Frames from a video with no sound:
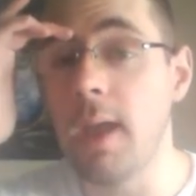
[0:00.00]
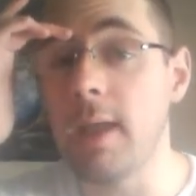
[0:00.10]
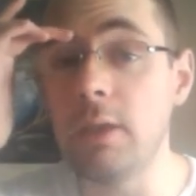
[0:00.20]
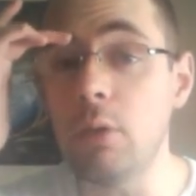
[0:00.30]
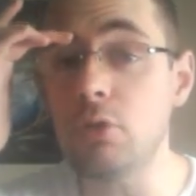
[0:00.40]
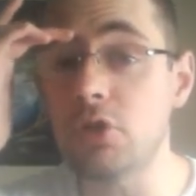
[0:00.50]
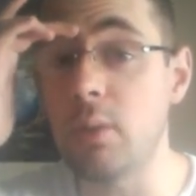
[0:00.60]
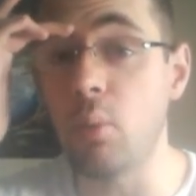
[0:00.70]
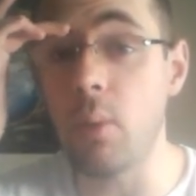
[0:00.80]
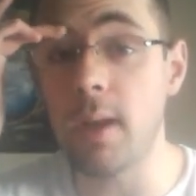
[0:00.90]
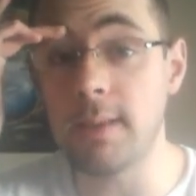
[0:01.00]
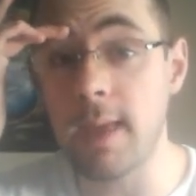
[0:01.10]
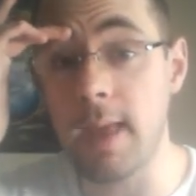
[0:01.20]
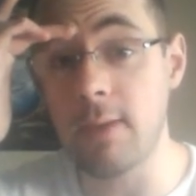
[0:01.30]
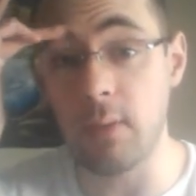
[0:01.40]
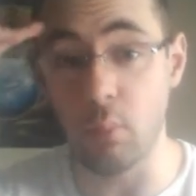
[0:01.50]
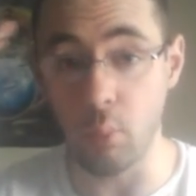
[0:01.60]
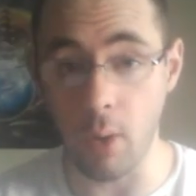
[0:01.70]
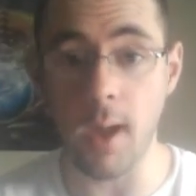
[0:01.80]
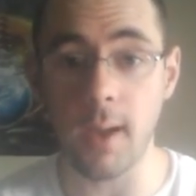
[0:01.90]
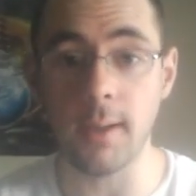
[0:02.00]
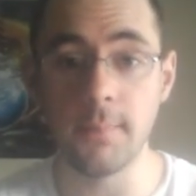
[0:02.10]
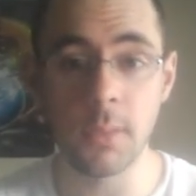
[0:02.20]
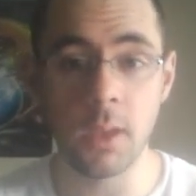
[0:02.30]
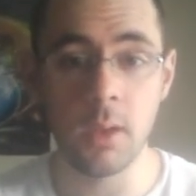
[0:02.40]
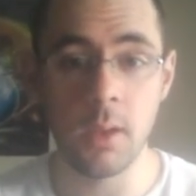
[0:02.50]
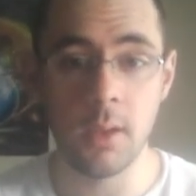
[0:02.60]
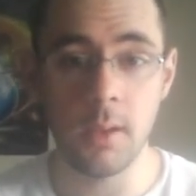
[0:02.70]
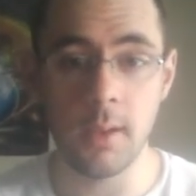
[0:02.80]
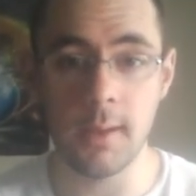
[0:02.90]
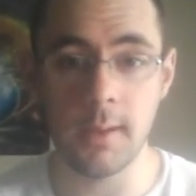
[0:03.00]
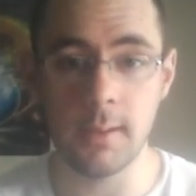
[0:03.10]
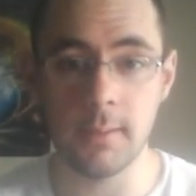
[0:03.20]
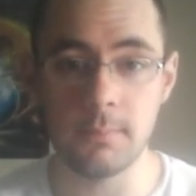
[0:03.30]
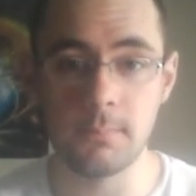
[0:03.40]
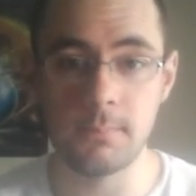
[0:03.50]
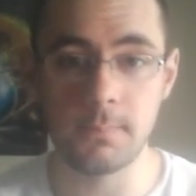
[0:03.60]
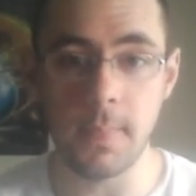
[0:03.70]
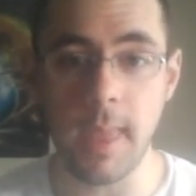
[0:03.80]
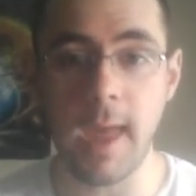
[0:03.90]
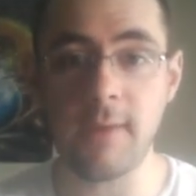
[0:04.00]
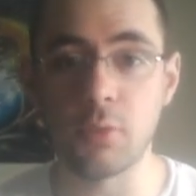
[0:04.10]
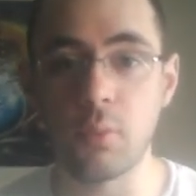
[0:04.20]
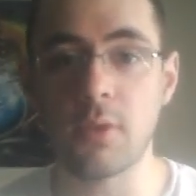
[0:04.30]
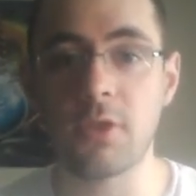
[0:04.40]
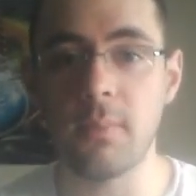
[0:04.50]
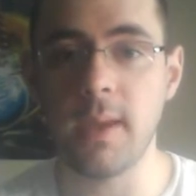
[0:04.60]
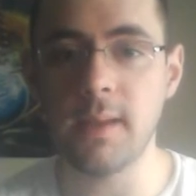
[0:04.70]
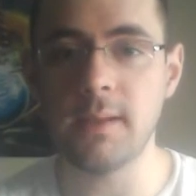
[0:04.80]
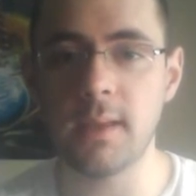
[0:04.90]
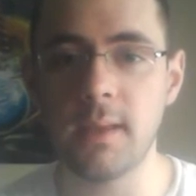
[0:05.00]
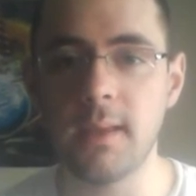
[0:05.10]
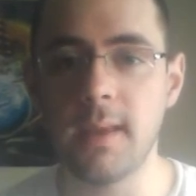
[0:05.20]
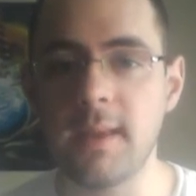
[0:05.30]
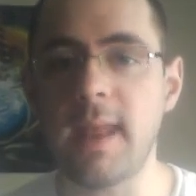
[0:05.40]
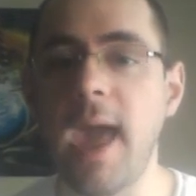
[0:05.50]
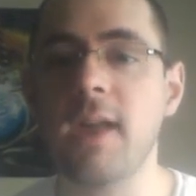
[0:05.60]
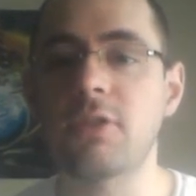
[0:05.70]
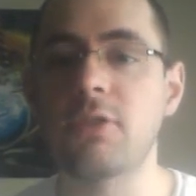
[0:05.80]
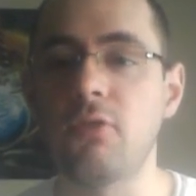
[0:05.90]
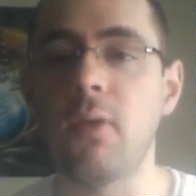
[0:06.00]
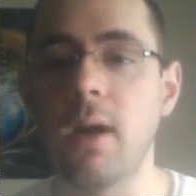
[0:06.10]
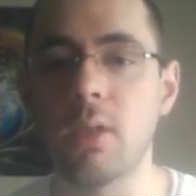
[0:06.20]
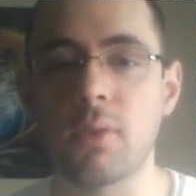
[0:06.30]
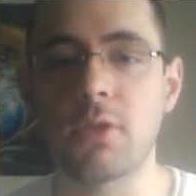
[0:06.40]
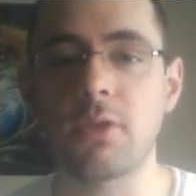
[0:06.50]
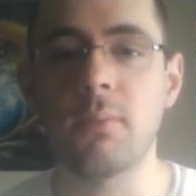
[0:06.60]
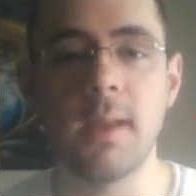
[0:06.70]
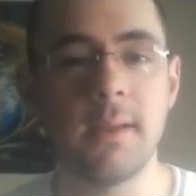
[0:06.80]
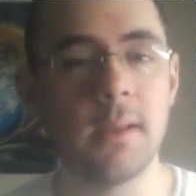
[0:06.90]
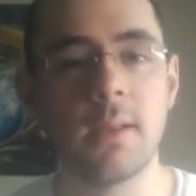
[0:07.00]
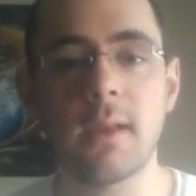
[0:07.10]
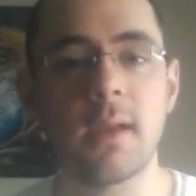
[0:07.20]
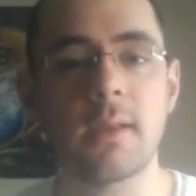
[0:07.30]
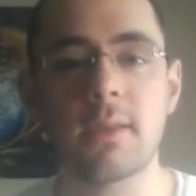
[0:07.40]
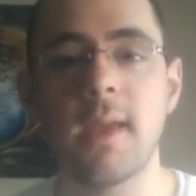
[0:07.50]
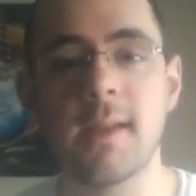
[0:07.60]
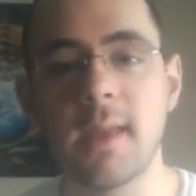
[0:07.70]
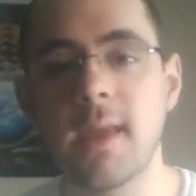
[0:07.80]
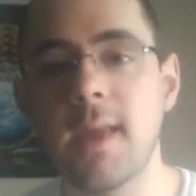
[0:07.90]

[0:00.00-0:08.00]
And usually when you have a Raw after WrestleMania, it has to follow WrestleMania, like I said.